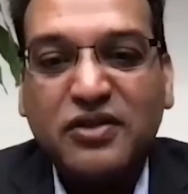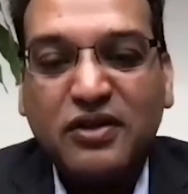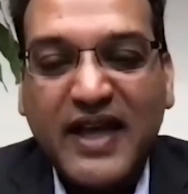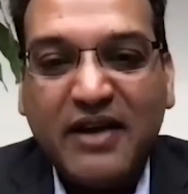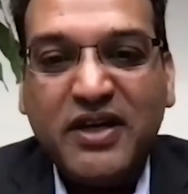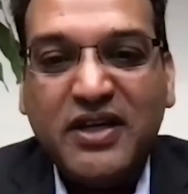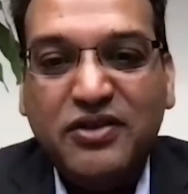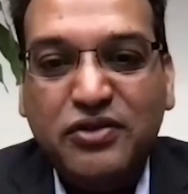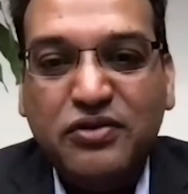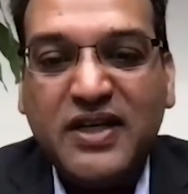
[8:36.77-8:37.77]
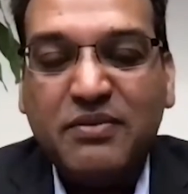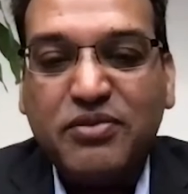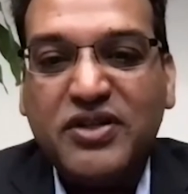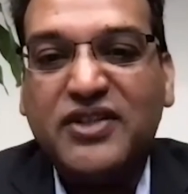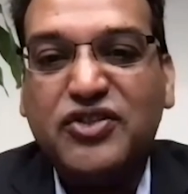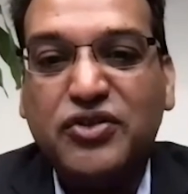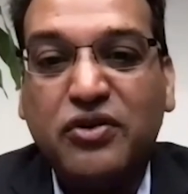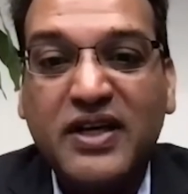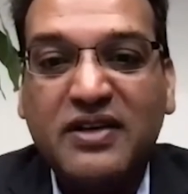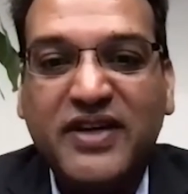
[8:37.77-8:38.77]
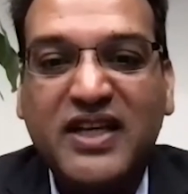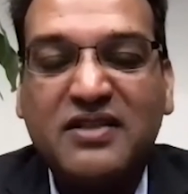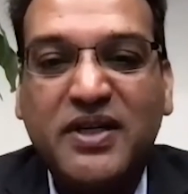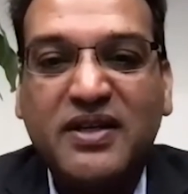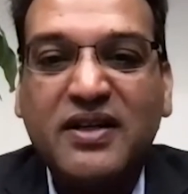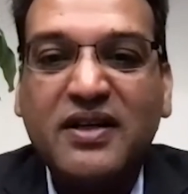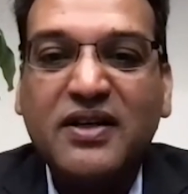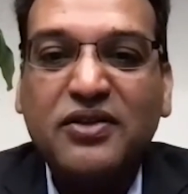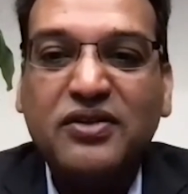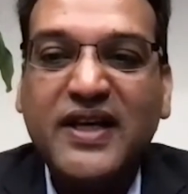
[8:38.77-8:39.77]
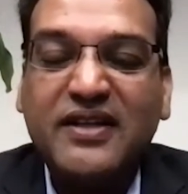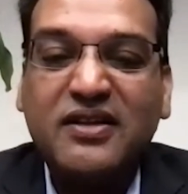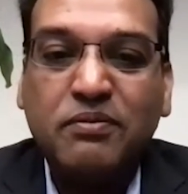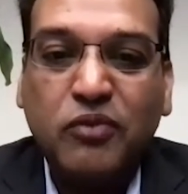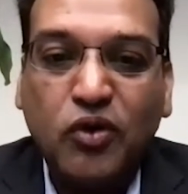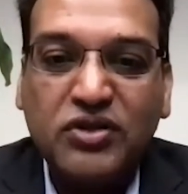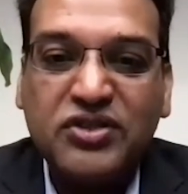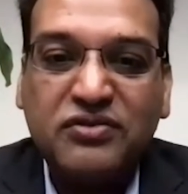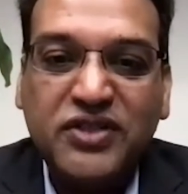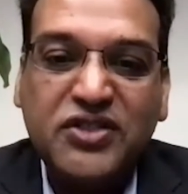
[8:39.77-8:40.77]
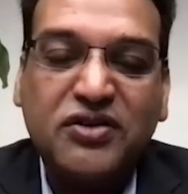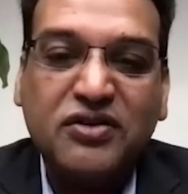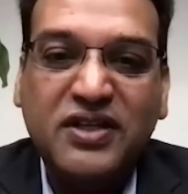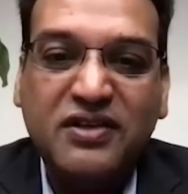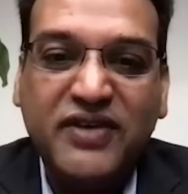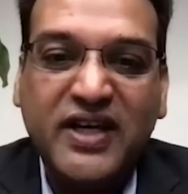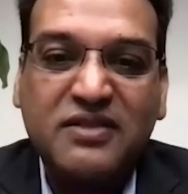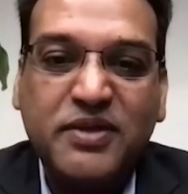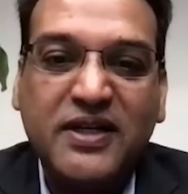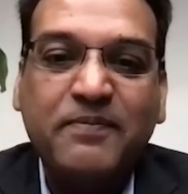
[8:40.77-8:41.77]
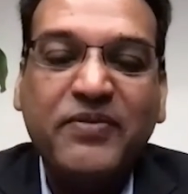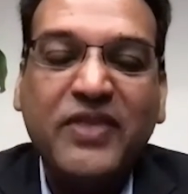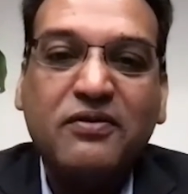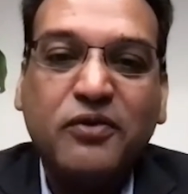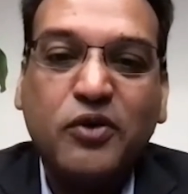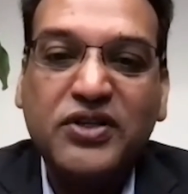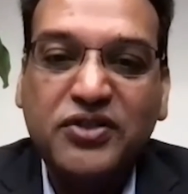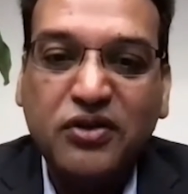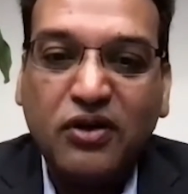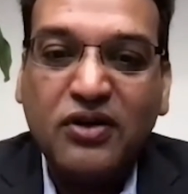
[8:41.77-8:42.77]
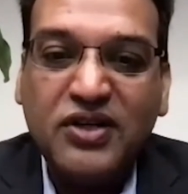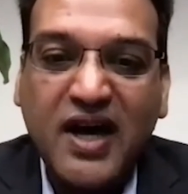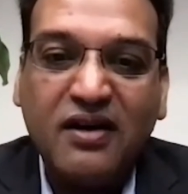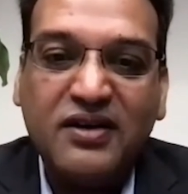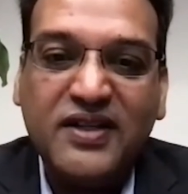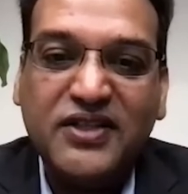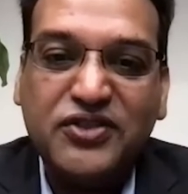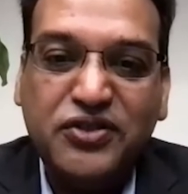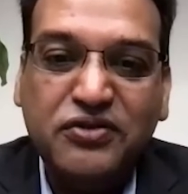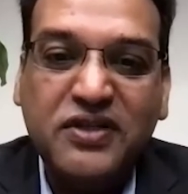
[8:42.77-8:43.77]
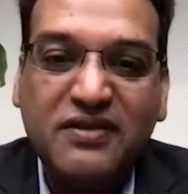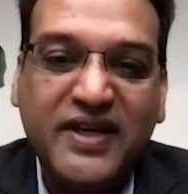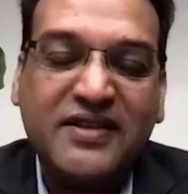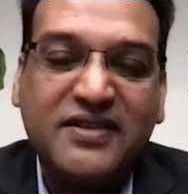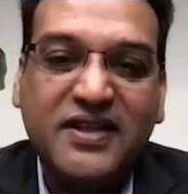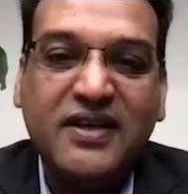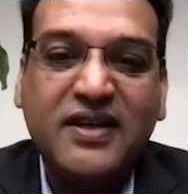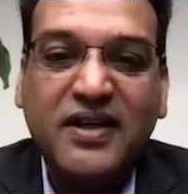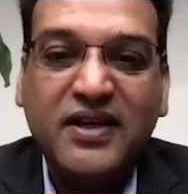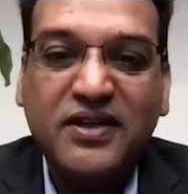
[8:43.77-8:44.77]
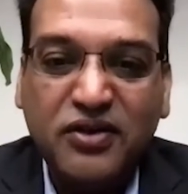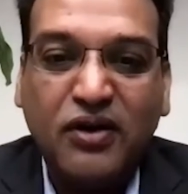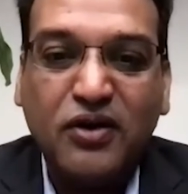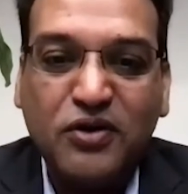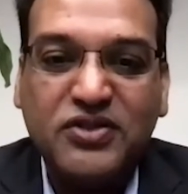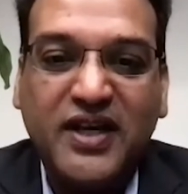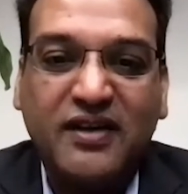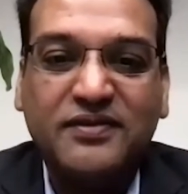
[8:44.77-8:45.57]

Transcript: that way you can protect your investment to get the most return on investment for your dollar that you invested in your hotel.